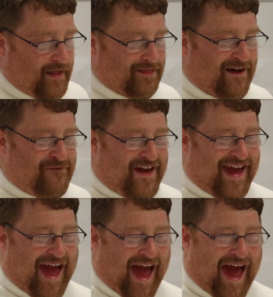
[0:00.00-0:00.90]

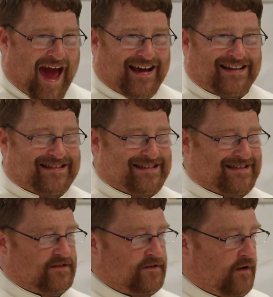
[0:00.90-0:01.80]
Loving
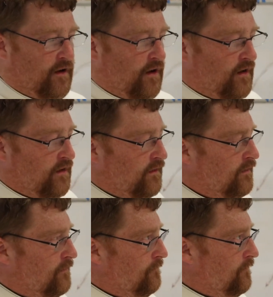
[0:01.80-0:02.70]
acts
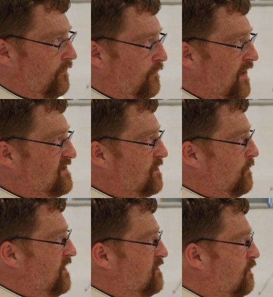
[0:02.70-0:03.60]
are things that
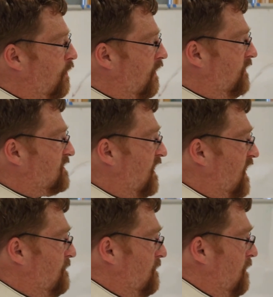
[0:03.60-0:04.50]
we do all the
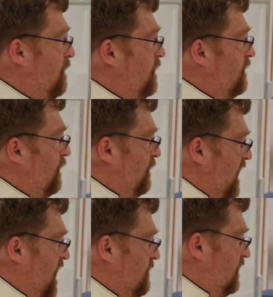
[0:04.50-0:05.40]
time, and maybe we don't
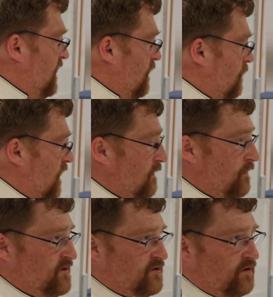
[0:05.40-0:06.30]
think of it that way, but
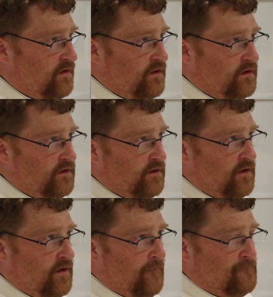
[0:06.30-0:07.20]
we should.
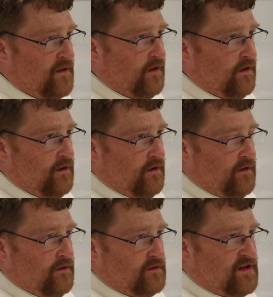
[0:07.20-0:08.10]

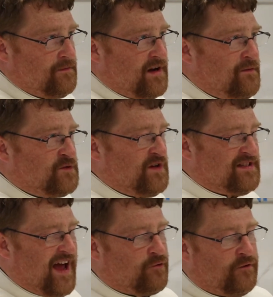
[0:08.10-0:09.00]
Sometimes we
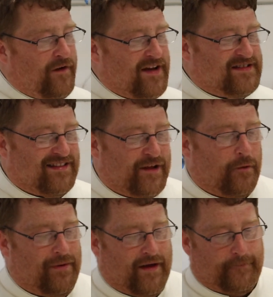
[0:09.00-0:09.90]
sacrifice a
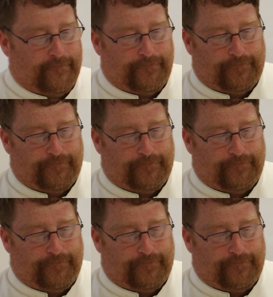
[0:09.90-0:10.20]
little bit.